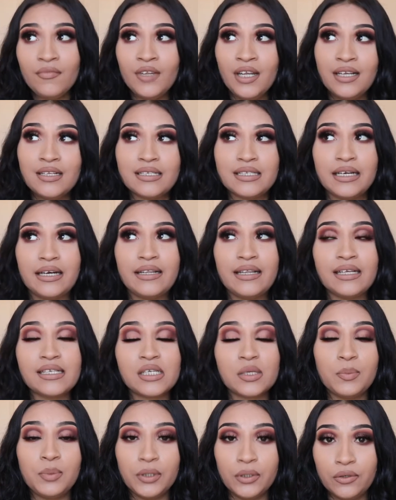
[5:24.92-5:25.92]
and said that
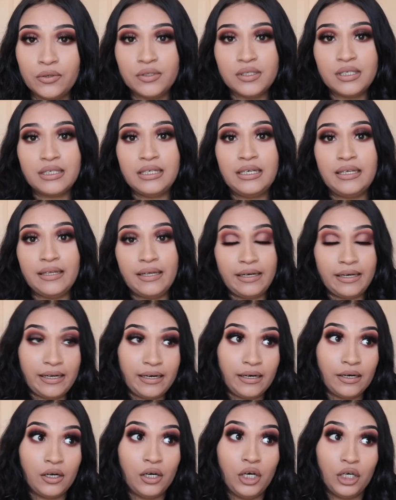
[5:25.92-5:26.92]
supposedly they
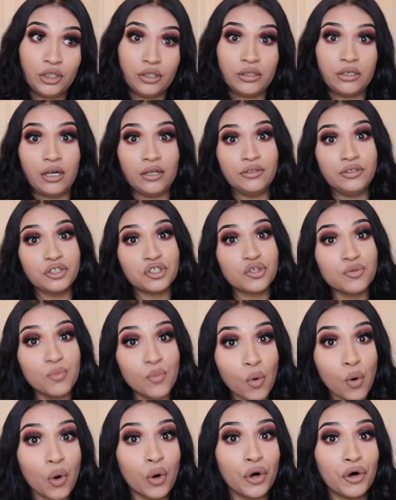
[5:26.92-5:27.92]
needed $100
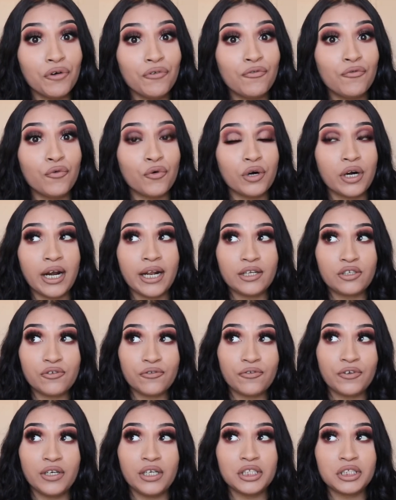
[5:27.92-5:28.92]
more for to
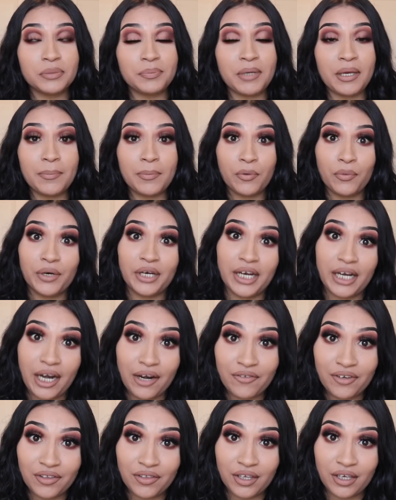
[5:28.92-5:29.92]
finish the paperwork and
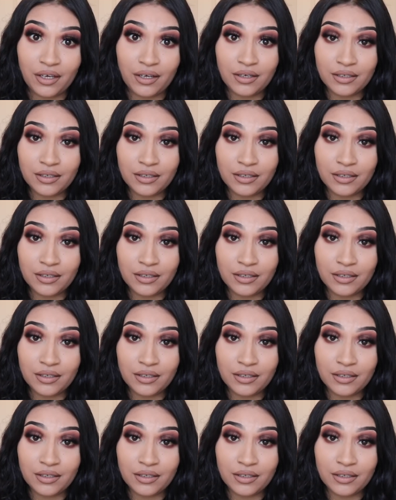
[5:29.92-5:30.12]
everything,